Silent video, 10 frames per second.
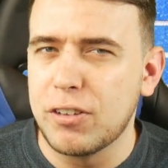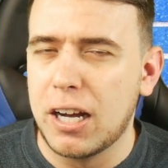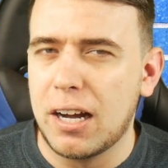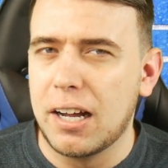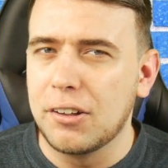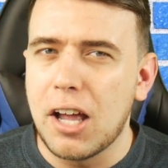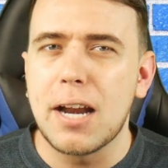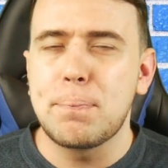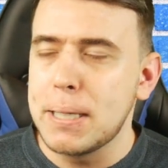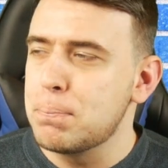uh, uh, a
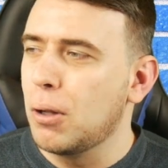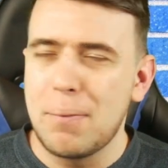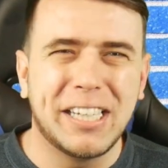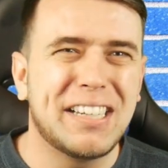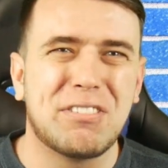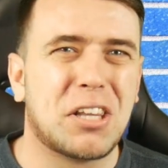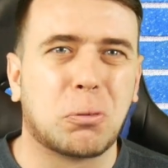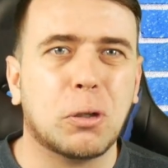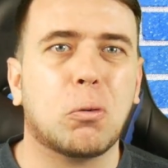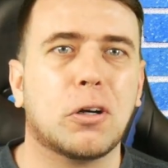lot of people i mean even in the
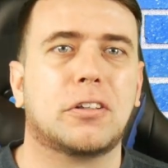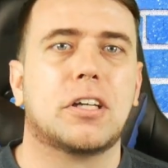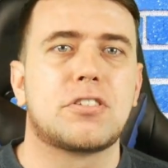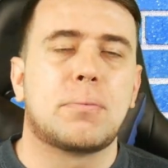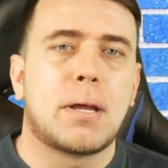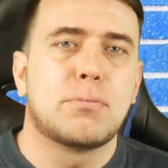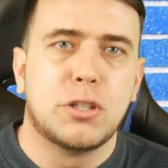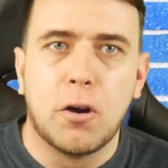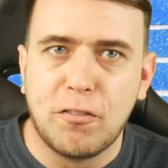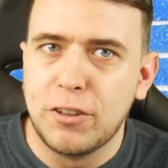real world you, sometimes
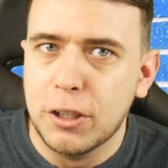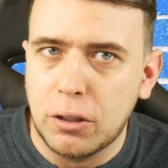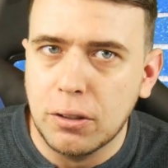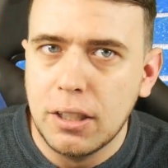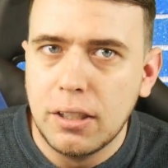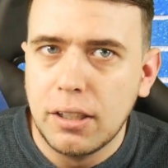you don't feel